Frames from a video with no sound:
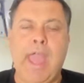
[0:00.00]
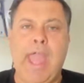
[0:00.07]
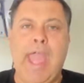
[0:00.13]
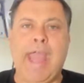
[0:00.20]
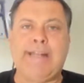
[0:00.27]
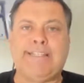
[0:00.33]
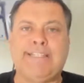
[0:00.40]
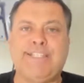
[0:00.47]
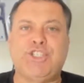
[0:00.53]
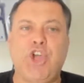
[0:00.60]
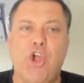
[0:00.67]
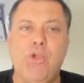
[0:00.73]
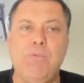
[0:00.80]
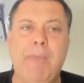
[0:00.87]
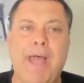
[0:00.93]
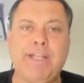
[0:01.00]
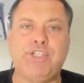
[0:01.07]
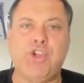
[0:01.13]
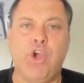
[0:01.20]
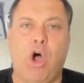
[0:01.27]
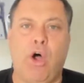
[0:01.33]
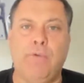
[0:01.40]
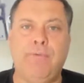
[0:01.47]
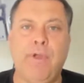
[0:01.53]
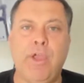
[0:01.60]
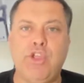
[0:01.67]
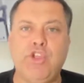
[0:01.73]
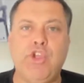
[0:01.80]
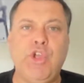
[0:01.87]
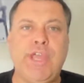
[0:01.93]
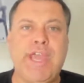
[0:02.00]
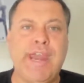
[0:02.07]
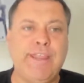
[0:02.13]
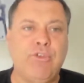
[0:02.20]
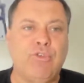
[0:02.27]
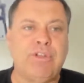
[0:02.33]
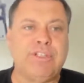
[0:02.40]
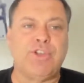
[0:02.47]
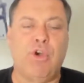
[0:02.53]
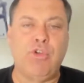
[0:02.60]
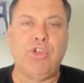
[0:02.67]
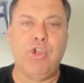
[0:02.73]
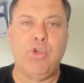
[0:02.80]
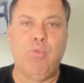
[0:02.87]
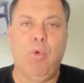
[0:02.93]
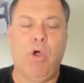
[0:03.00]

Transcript: And so much of you getting the result you